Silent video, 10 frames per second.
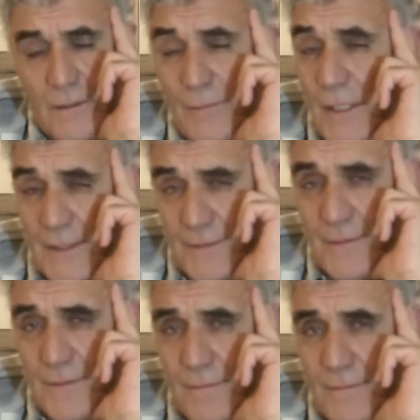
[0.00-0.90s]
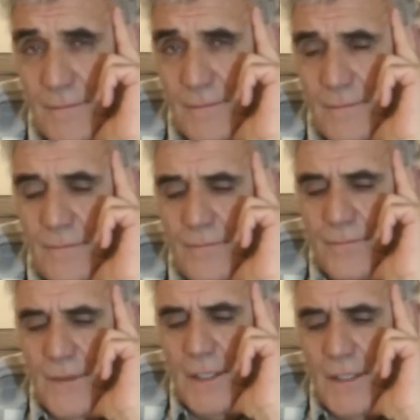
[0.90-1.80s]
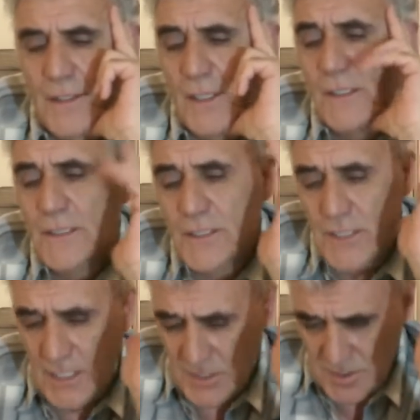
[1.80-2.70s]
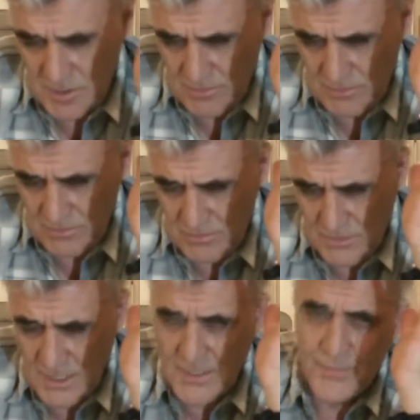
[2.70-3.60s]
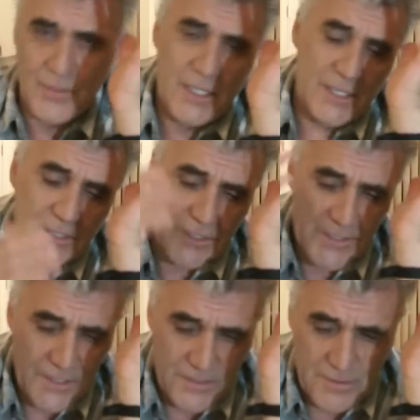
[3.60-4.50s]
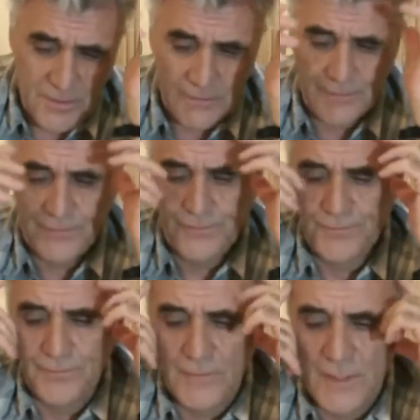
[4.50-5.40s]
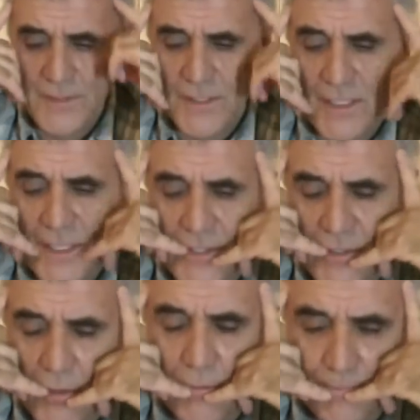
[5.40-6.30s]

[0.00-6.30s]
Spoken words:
But things can change. Let's bring another scenario. Say that no.